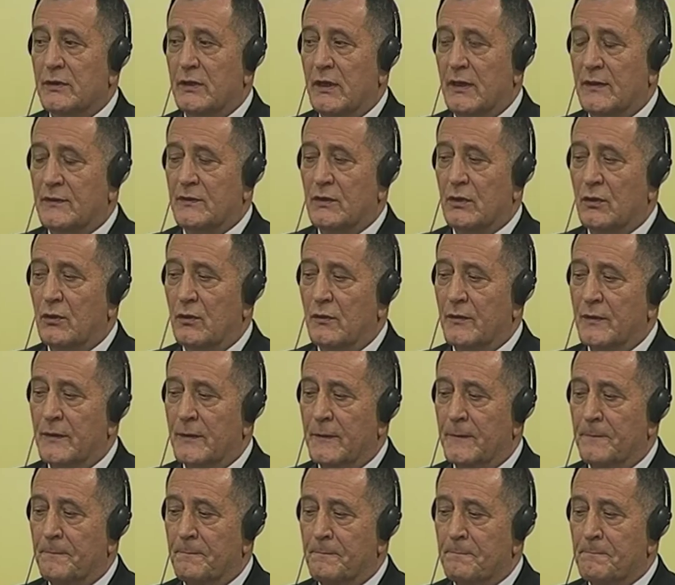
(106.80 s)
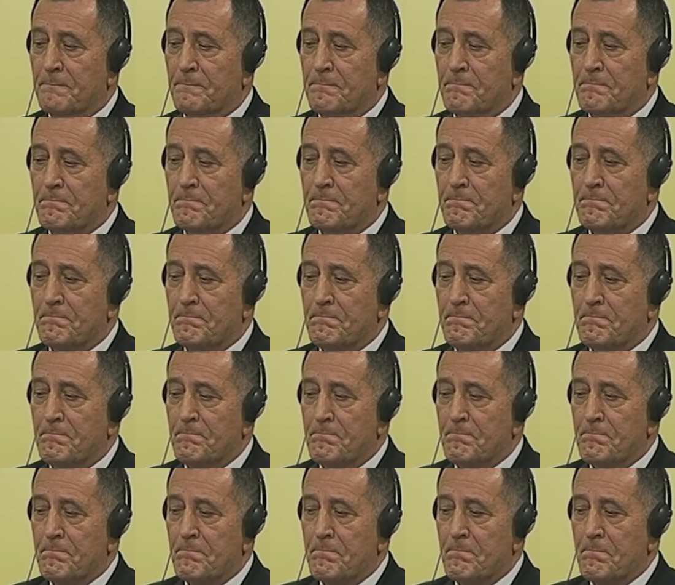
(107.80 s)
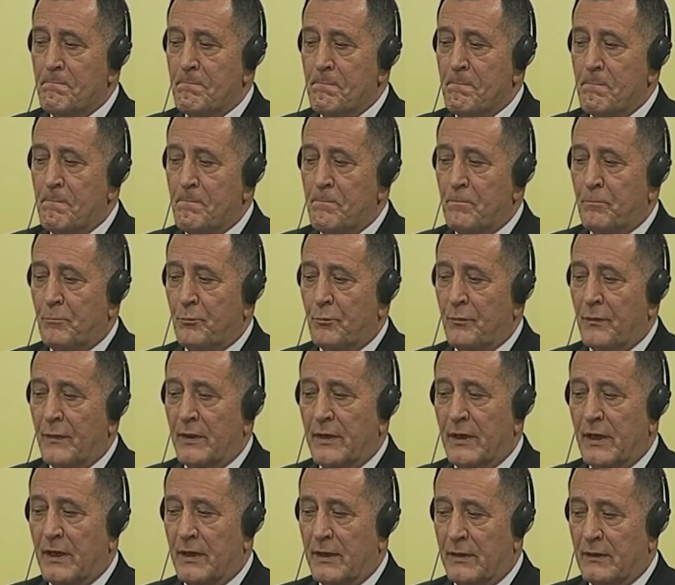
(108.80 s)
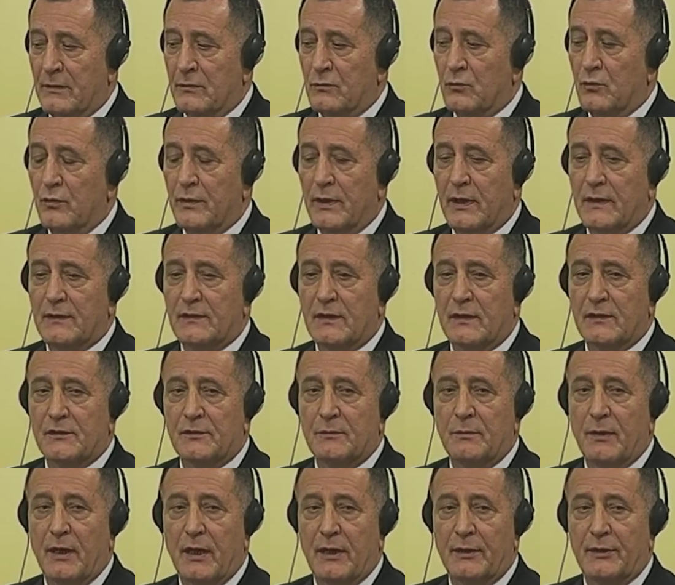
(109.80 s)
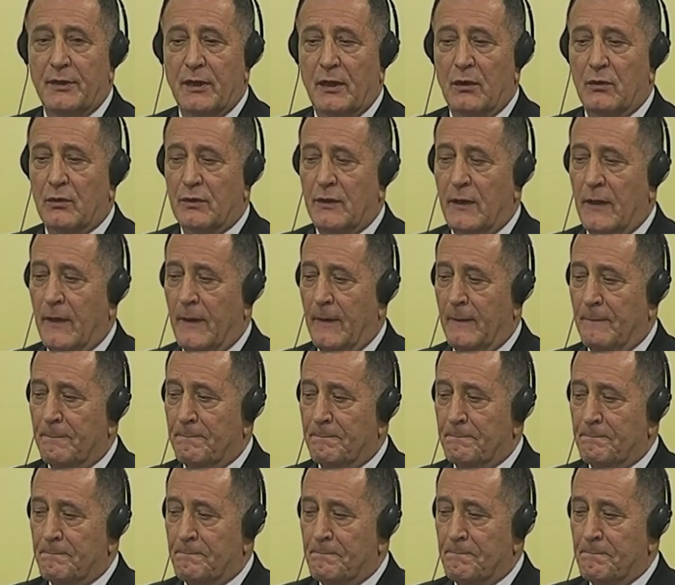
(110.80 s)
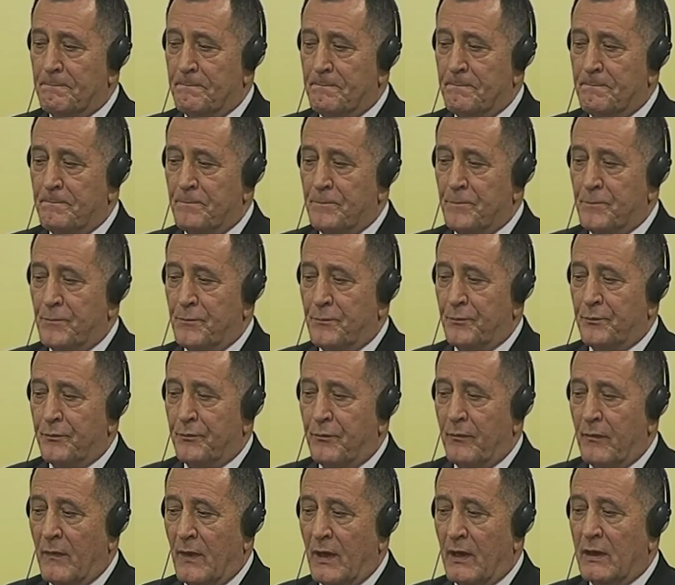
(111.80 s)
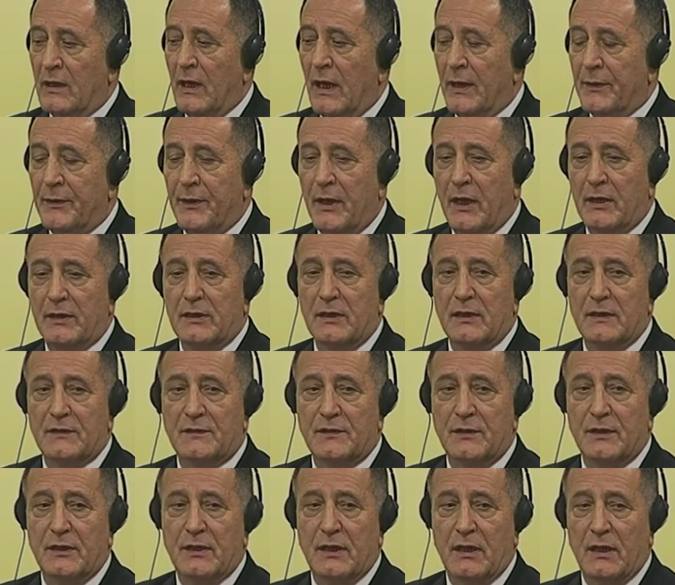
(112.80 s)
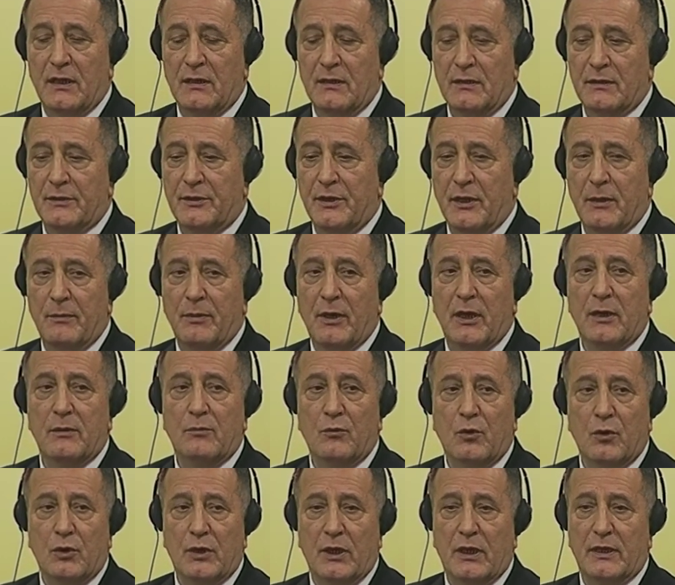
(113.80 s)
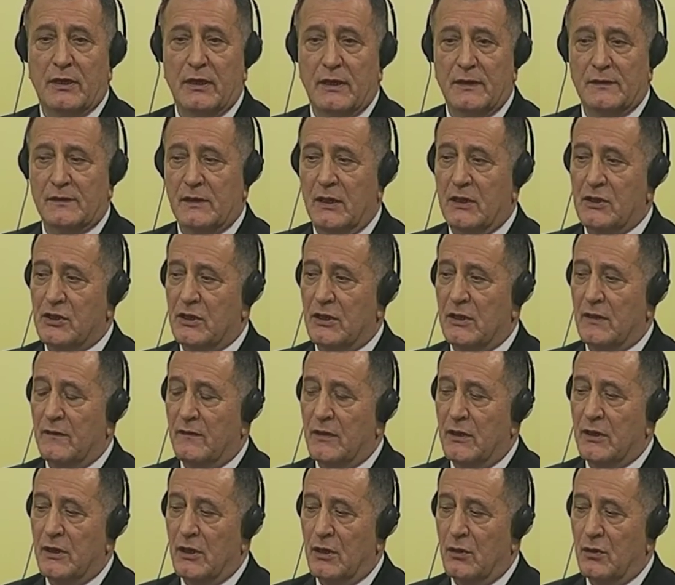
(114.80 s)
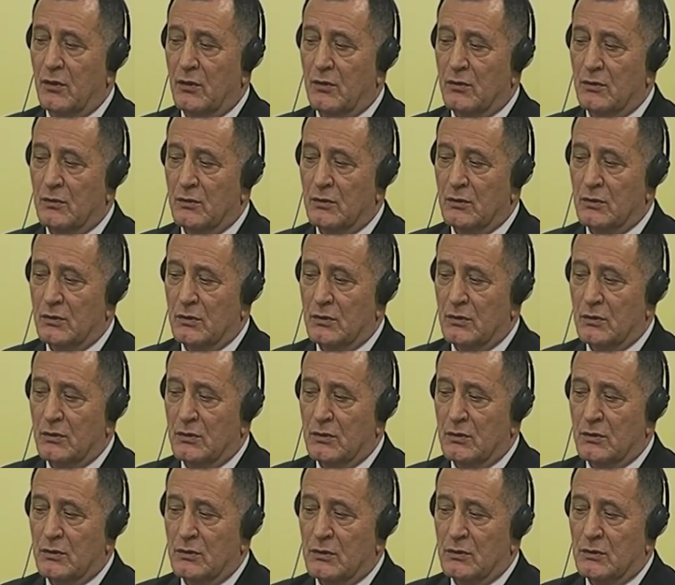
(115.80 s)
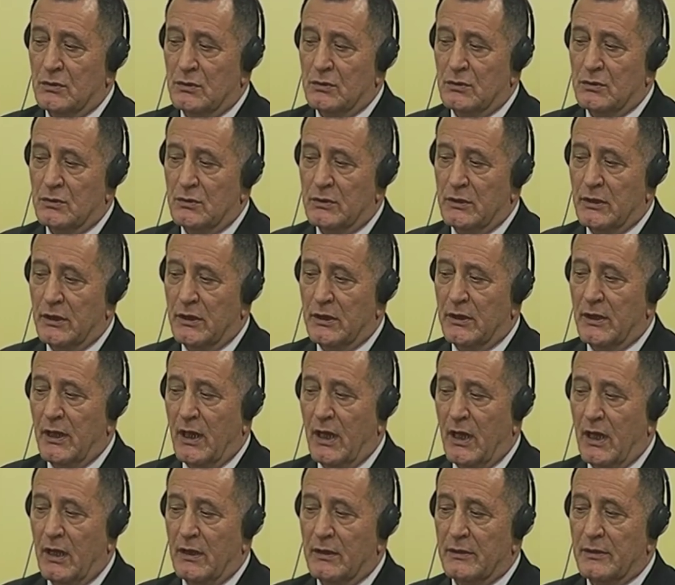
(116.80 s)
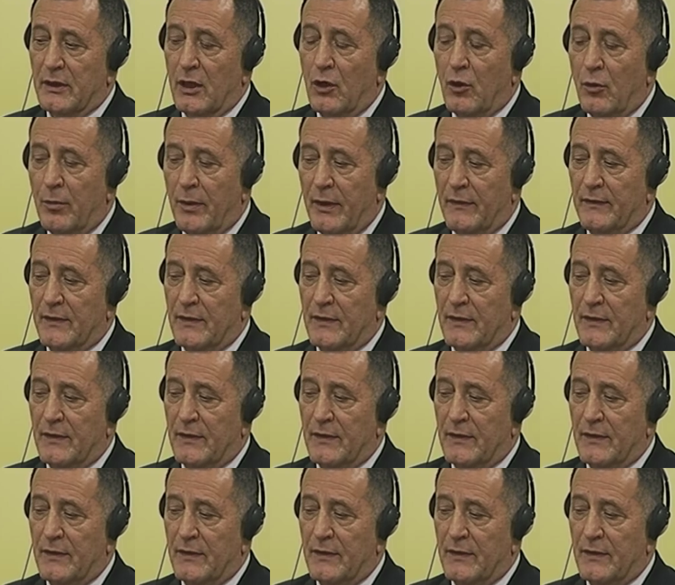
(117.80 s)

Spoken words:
who has been accused of failing to testify in the trial of Radovan Karadzic, adjourned last Friday until further notice. The date of the judgment will be announced in due course